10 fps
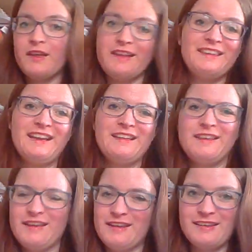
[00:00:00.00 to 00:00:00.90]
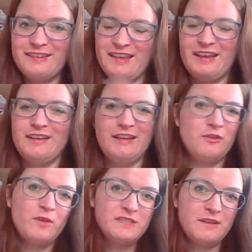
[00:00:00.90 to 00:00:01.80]
And yeah, I
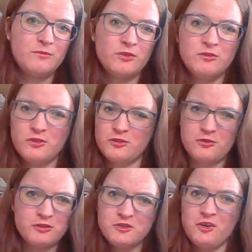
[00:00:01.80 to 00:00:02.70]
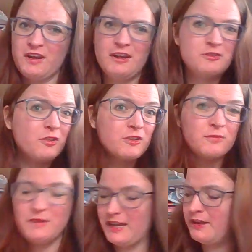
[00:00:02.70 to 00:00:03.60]
know I said I'm not gonna talk and then I talk,
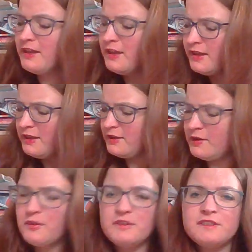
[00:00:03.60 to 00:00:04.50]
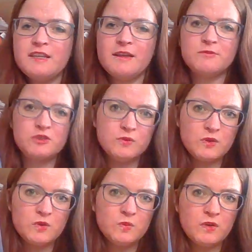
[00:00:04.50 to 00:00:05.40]
but yeah, honestly, I'm
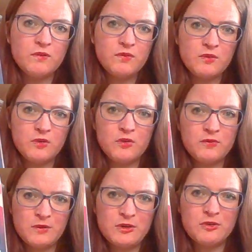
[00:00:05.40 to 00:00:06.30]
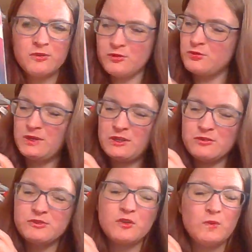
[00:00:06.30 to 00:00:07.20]
showing you one of her
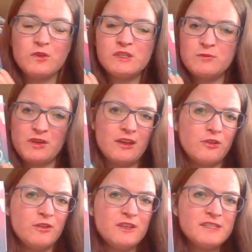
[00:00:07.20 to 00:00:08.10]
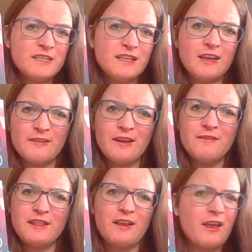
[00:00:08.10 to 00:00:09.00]
videos, her books. But yeah, honestly, I kind of
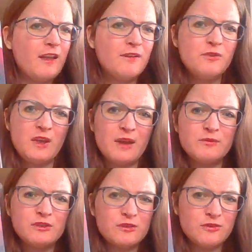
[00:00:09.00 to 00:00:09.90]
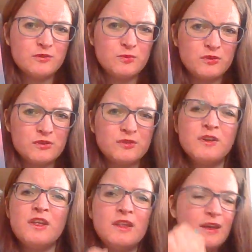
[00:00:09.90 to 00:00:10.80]
feel like every Emerald Lord book,
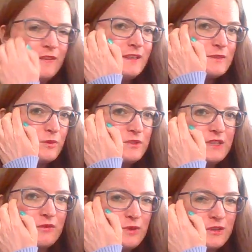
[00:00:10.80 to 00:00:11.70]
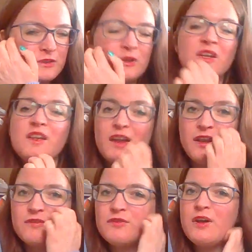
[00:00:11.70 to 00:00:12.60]
at least the ones I've read,
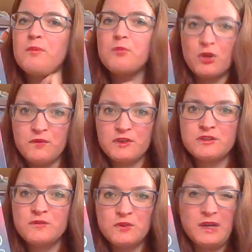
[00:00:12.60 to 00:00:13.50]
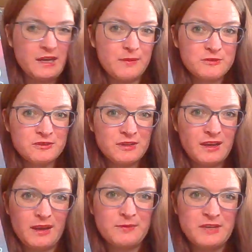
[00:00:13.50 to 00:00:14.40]
kind of are perfect for
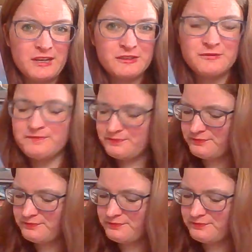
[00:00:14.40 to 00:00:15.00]
adaptation.